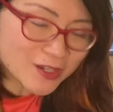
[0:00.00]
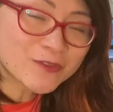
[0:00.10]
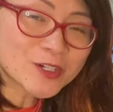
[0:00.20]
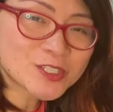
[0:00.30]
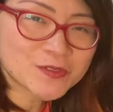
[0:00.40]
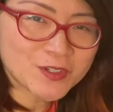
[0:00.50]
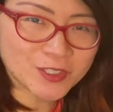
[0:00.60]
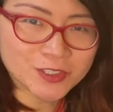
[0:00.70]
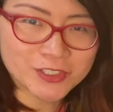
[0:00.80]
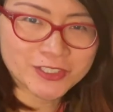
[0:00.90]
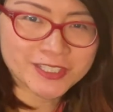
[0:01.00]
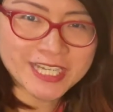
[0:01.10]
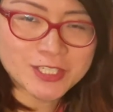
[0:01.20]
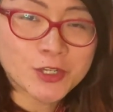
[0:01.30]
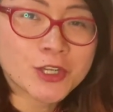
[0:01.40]
First of all, you'll
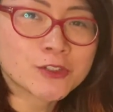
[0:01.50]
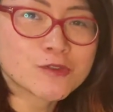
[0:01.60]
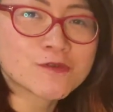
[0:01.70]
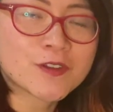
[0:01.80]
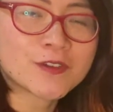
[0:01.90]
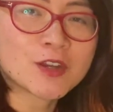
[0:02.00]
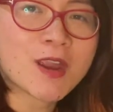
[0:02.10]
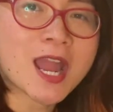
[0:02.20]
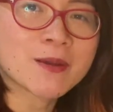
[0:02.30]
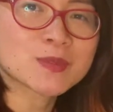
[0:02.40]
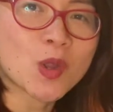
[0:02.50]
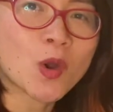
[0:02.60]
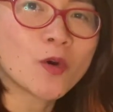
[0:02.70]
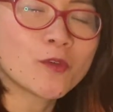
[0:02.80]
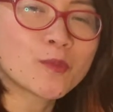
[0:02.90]
need 250 grams
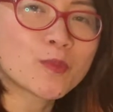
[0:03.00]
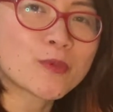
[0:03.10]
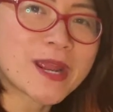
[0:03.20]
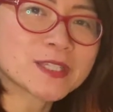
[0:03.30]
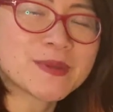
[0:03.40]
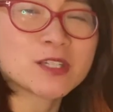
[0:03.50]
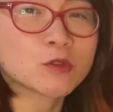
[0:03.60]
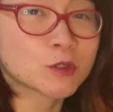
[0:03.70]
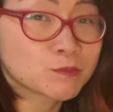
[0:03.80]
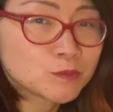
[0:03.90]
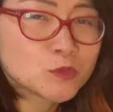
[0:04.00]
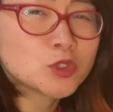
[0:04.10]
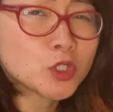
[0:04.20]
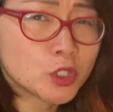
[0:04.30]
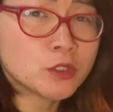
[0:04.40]
of breast meat or
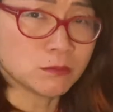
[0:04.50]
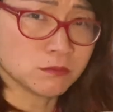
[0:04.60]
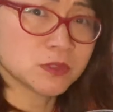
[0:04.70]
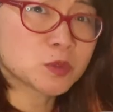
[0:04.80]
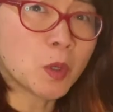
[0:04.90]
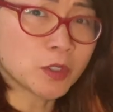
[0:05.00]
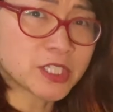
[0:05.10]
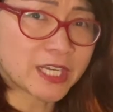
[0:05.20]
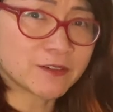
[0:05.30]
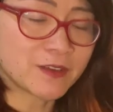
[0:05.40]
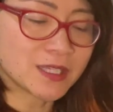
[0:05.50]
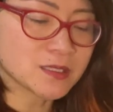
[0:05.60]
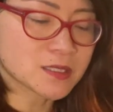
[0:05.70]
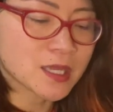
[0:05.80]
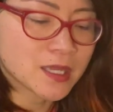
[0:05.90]
two small chicken
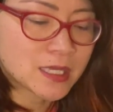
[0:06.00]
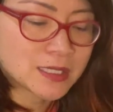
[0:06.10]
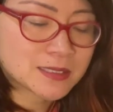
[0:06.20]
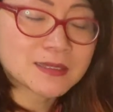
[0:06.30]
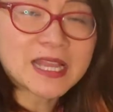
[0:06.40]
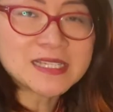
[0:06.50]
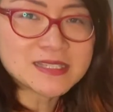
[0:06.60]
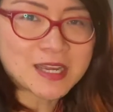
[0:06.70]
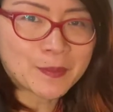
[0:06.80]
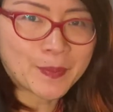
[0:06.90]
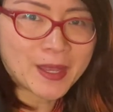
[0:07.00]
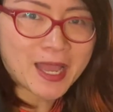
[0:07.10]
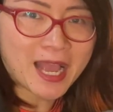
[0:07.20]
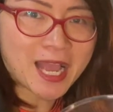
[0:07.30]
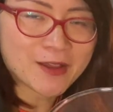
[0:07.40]
fillets sliced up
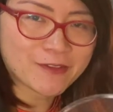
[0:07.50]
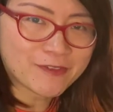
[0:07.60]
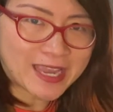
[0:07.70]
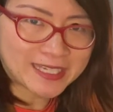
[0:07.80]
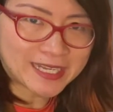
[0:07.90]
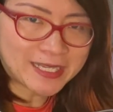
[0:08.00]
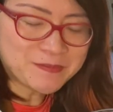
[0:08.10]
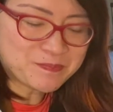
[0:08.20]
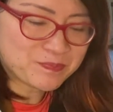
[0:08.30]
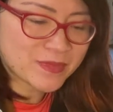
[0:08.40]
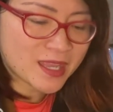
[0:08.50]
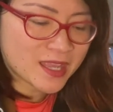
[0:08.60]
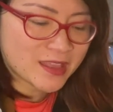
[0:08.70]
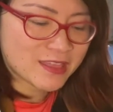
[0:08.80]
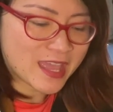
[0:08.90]
uh, finely.
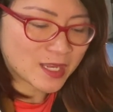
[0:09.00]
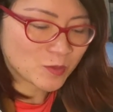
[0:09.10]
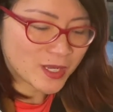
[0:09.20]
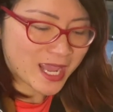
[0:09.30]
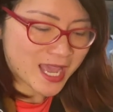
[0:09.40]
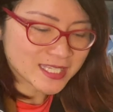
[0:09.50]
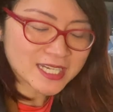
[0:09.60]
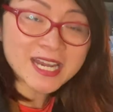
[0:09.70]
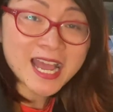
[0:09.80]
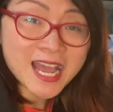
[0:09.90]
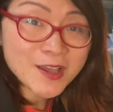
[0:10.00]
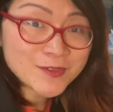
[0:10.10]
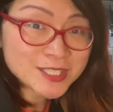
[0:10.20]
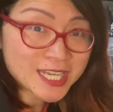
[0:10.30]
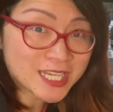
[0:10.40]
Then we add in half a
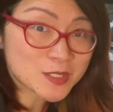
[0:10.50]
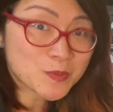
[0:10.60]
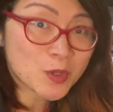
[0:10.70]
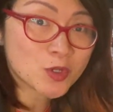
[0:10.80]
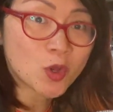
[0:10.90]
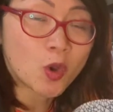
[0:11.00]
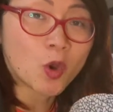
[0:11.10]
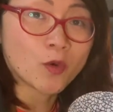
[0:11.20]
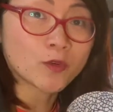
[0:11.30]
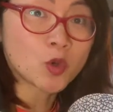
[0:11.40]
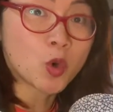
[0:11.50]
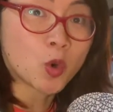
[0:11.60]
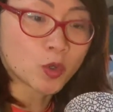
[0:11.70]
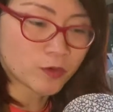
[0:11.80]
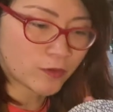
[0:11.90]
teaspoon of
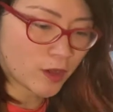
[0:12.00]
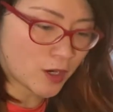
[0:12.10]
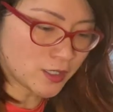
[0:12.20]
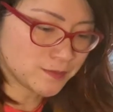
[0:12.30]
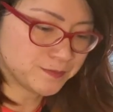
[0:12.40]
corn flour.